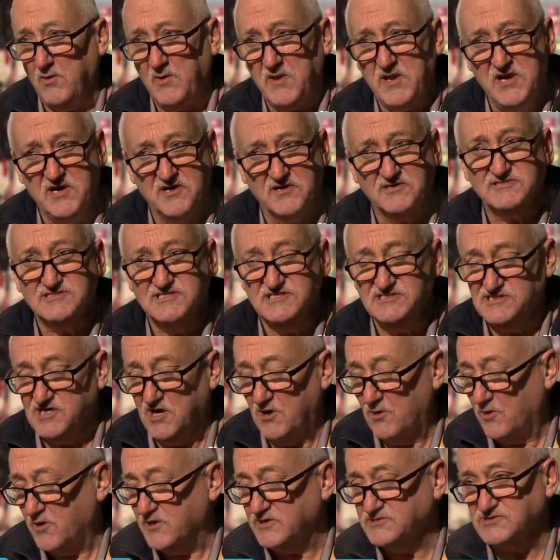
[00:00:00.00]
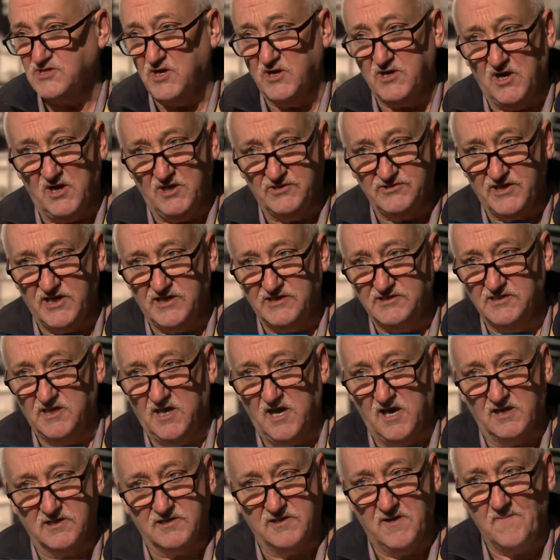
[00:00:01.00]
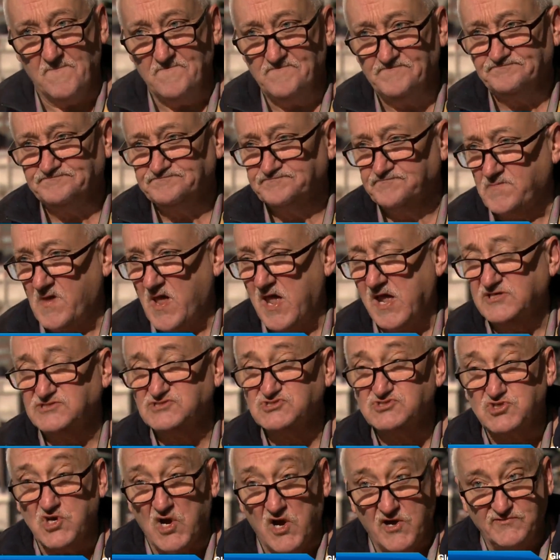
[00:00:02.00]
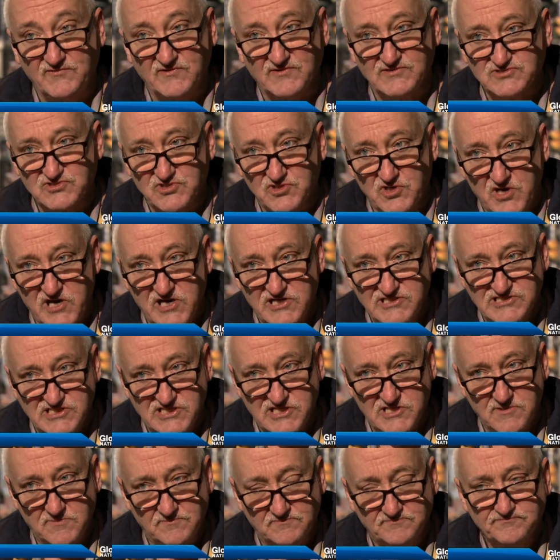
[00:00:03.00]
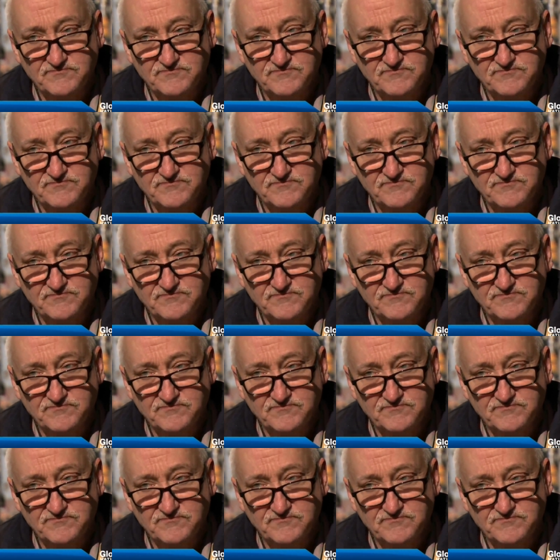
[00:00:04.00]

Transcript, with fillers: All we hear is these horns going all night long. It's driving us crazy.